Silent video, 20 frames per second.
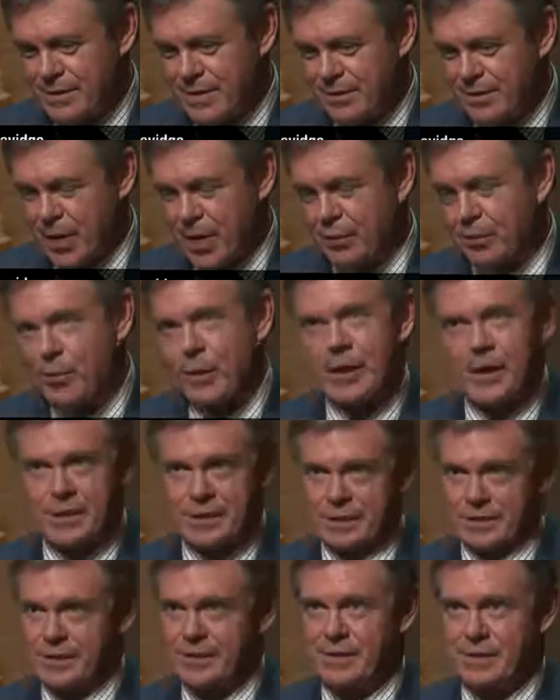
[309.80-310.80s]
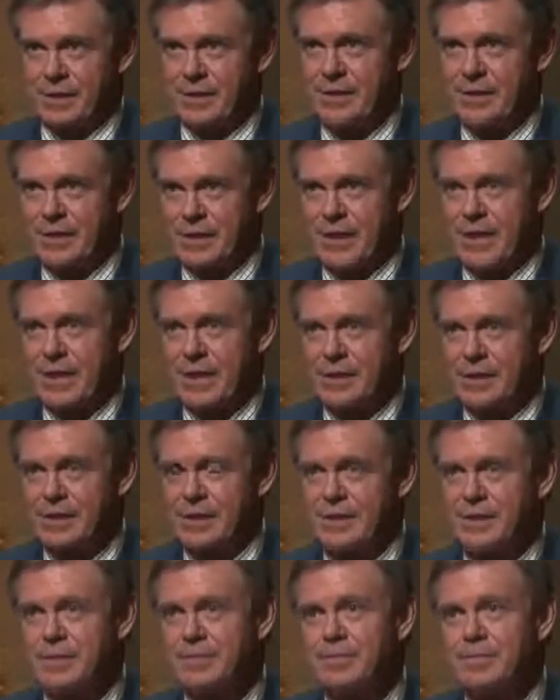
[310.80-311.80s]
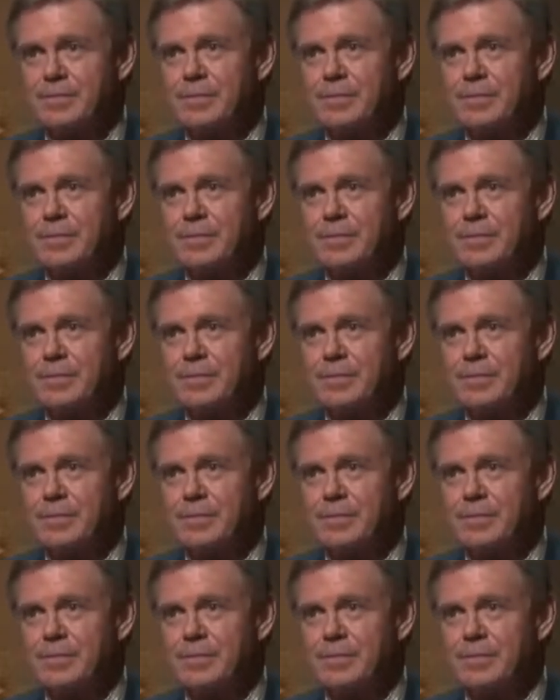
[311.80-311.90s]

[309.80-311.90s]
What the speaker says: about race in this case.